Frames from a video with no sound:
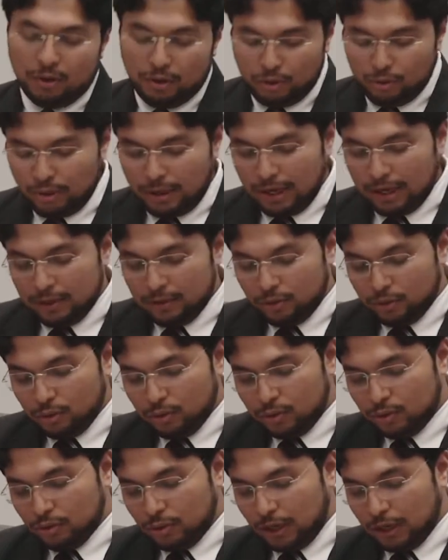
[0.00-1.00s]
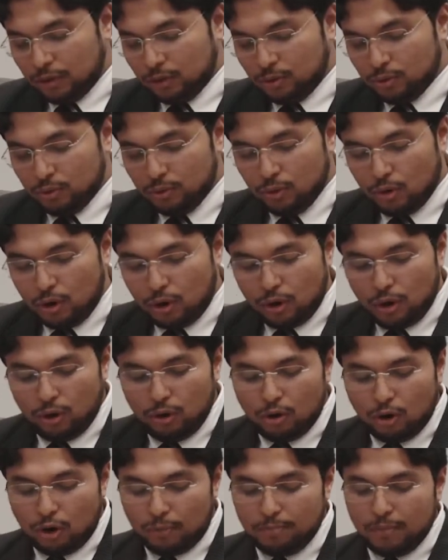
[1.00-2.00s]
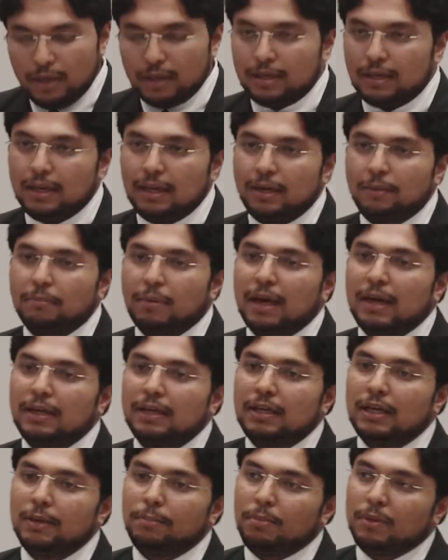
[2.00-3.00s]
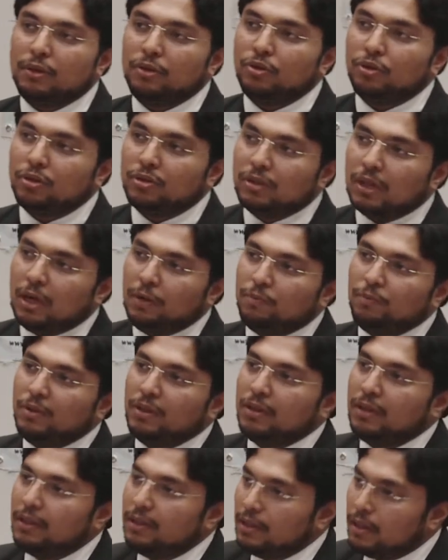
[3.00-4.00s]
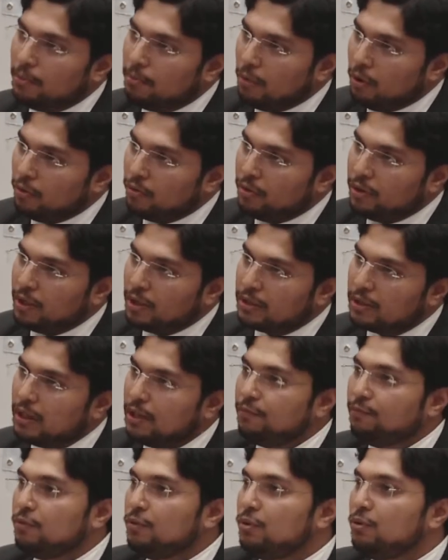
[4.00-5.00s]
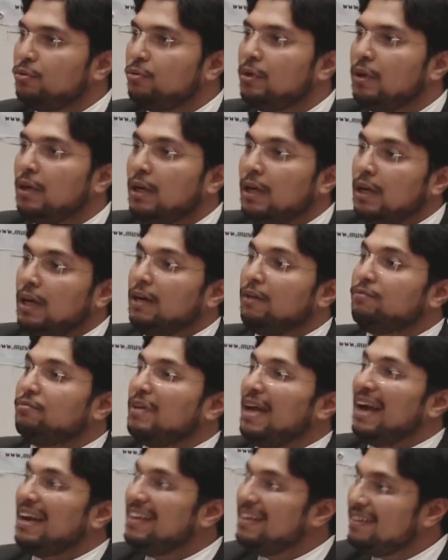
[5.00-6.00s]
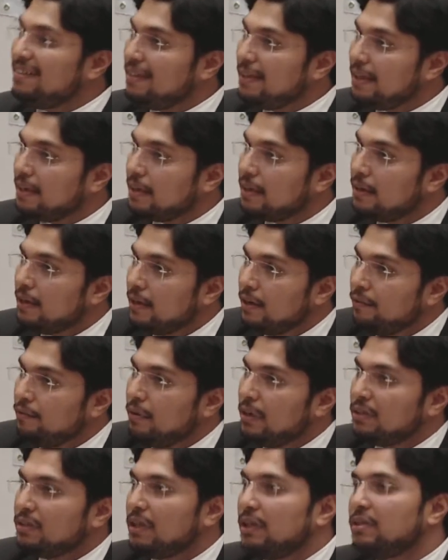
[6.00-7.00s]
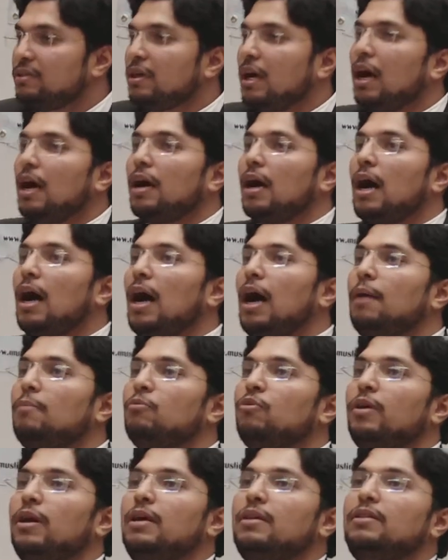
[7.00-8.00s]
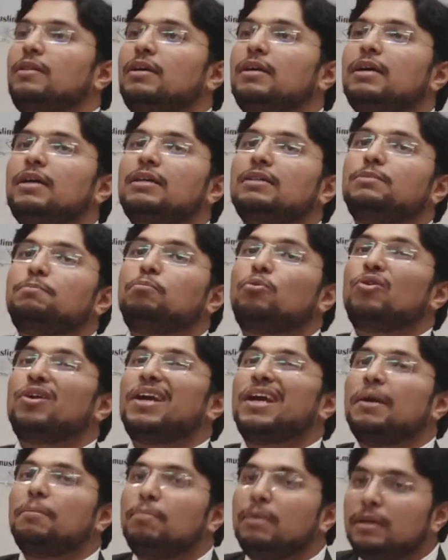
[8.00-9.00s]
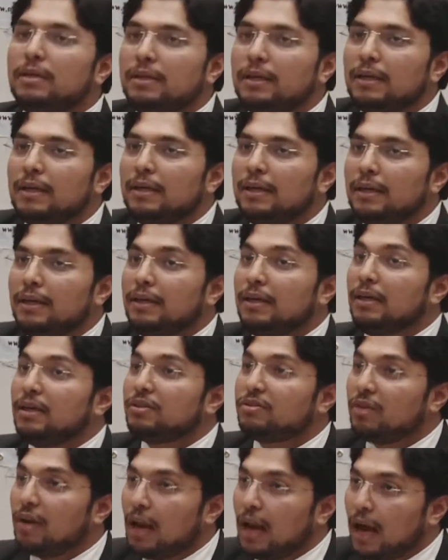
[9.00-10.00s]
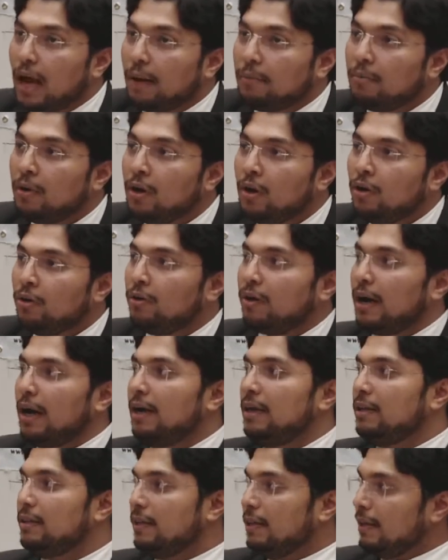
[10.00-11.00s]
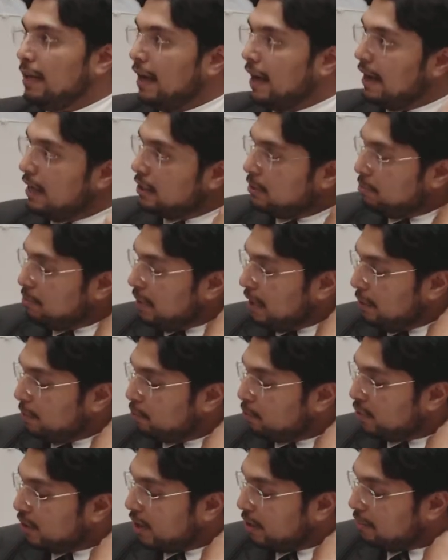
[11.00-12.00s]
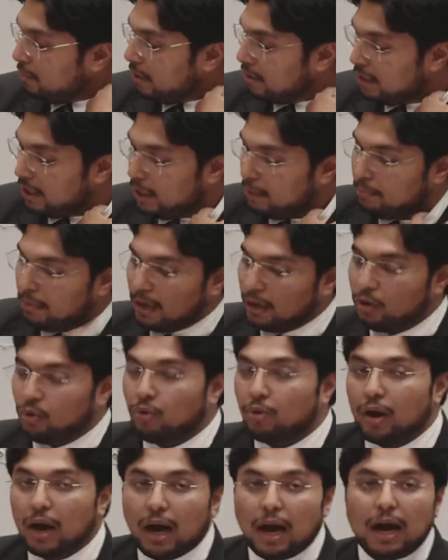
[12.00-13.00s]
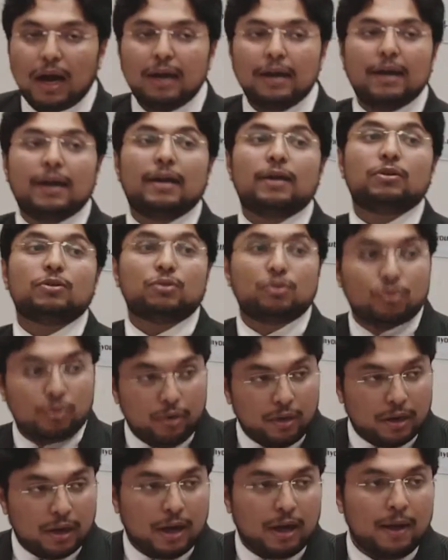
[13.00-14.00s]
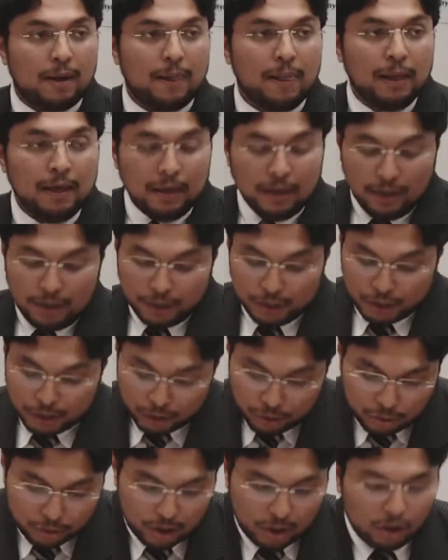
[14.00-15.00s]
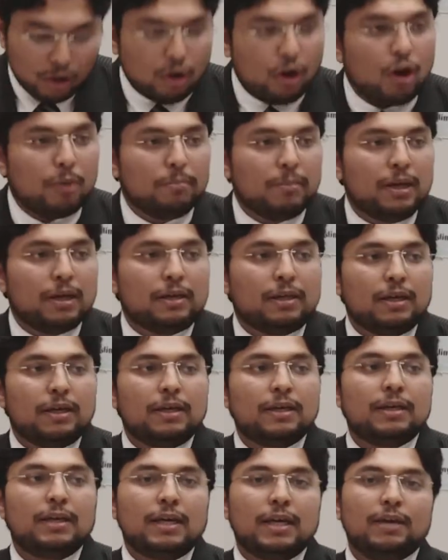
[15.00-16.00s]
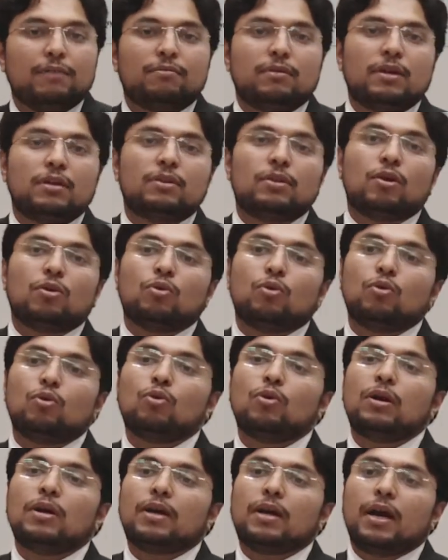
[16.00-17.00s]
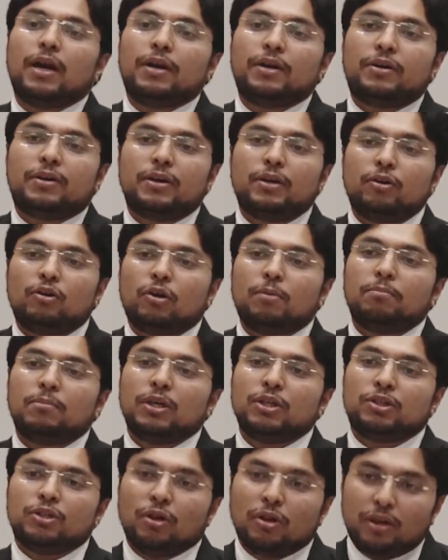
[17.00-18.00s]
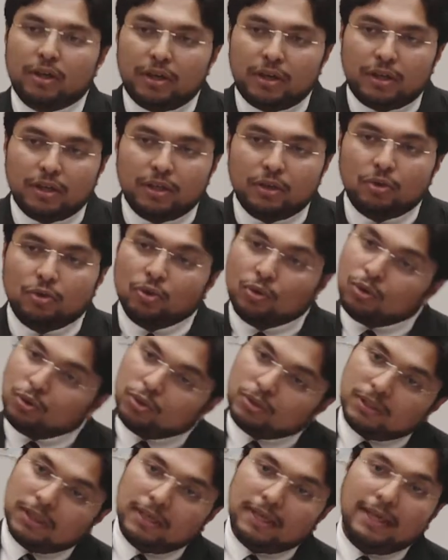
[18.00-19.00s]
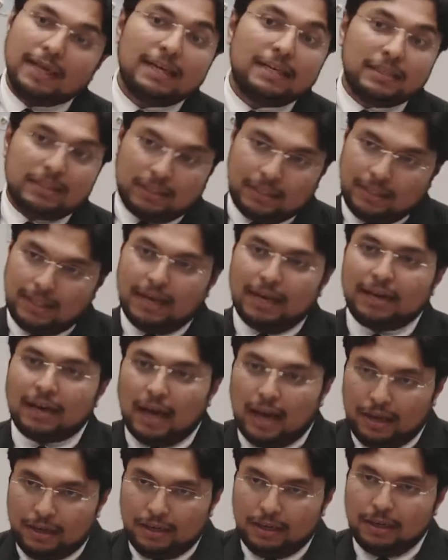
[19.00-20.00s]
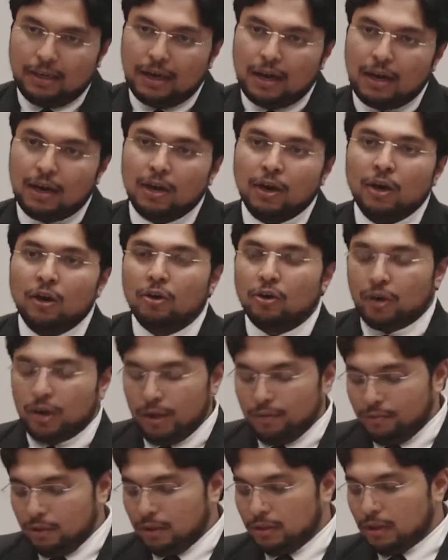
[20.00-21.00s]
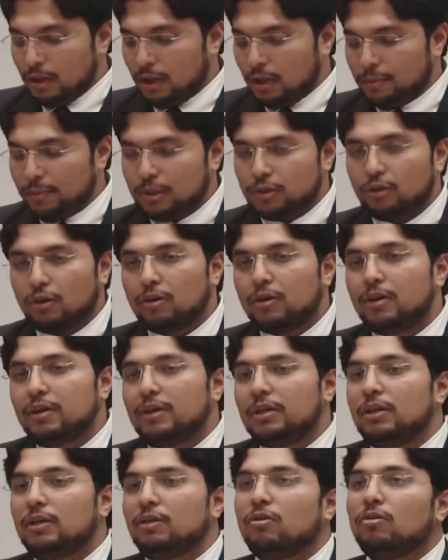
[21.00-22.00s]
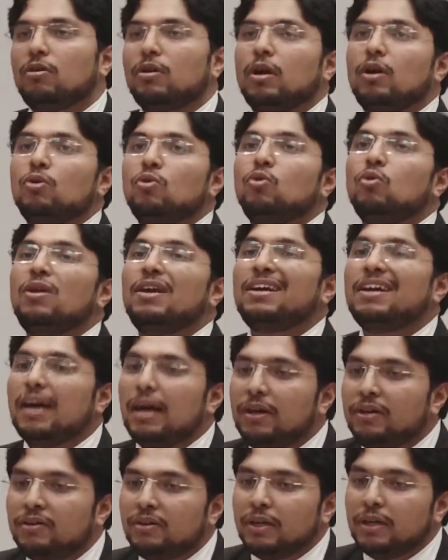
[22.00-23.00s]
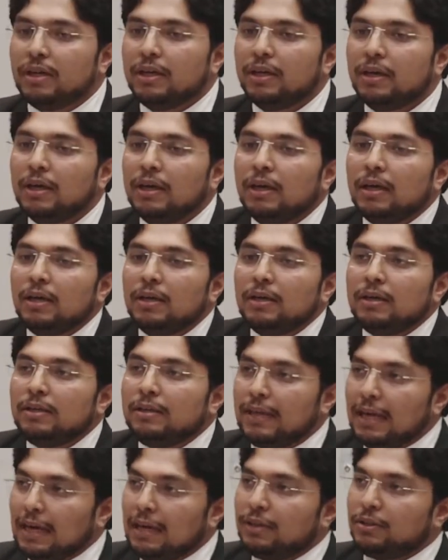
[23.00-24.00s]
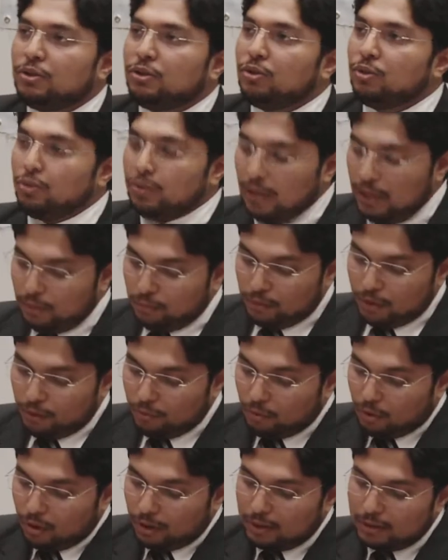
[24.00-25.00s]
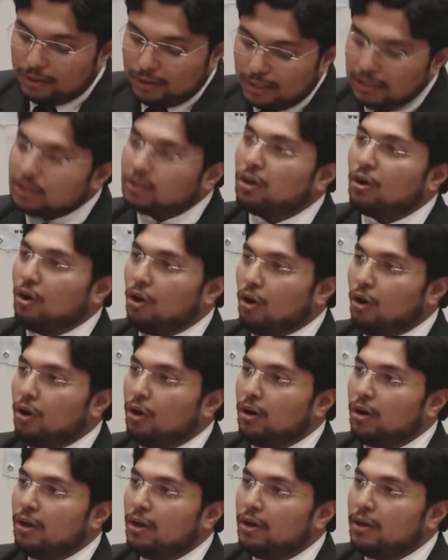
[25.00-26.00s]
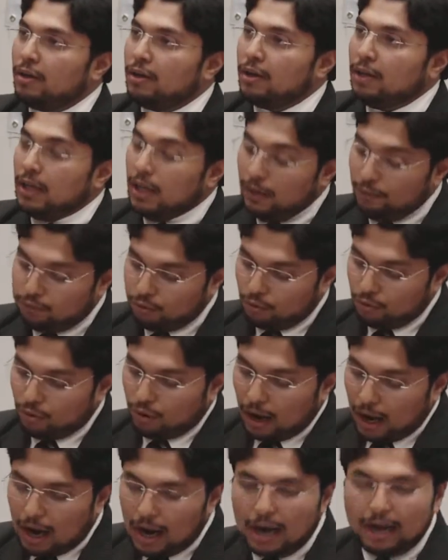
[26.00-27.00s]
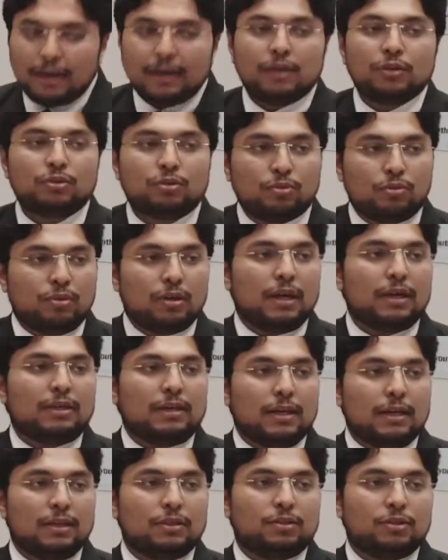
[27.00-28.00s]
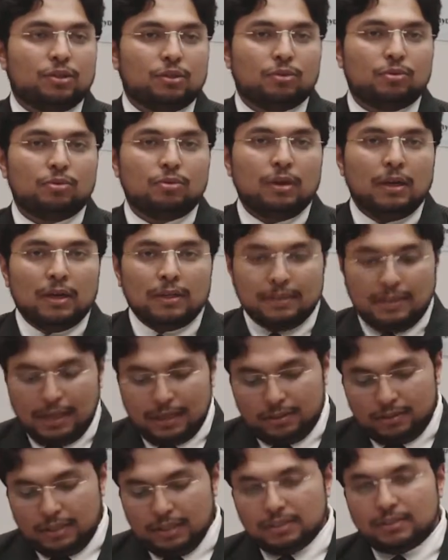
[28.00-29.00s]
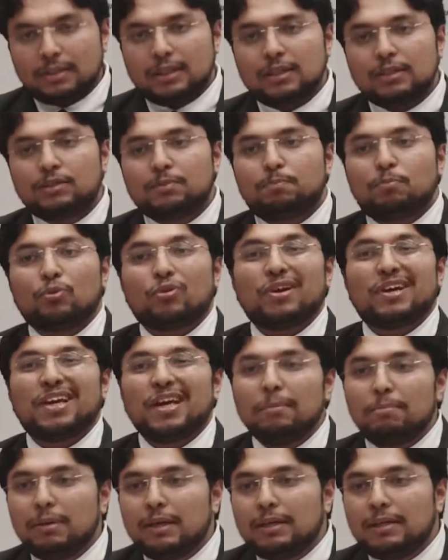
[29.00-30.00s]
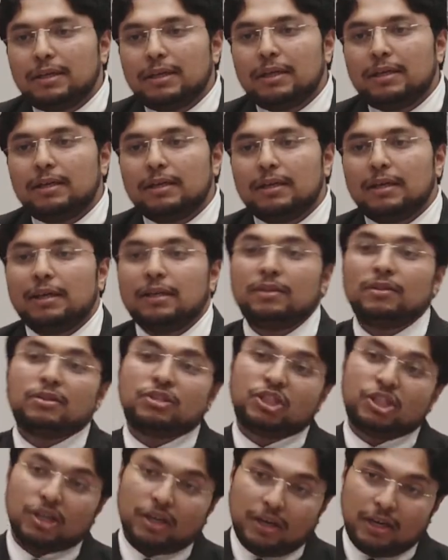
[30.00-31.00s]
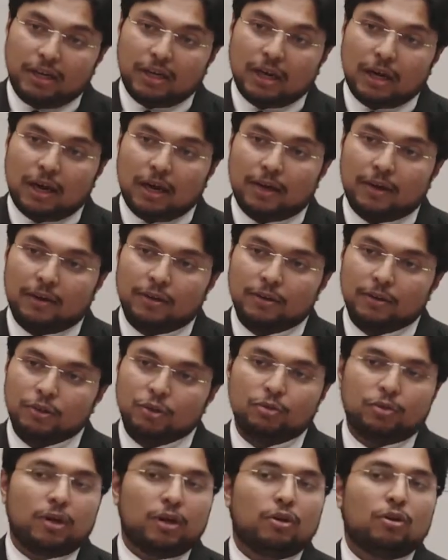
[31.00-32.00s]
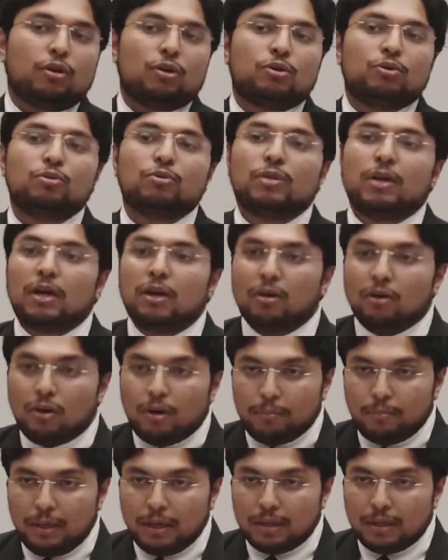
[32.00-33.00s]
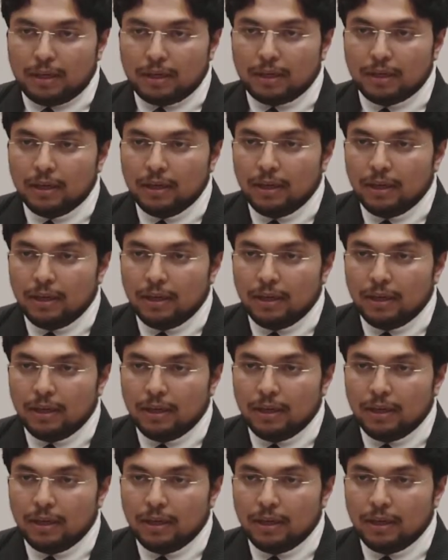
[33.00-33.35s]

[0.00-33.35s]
You can do all lawmaking by keeping yourself within the boundaries. If anything which is haram or anything is prohibited in Islam, or anything has been prohibited by Quran and Sunnah, your lawmaking, even the whole country or majority goes against that idea, or even the majority or a whole country tells you that we want this law. If Quran and Sunnah tells you that this is prohibited in Sharia, you cannot do that lawmaking.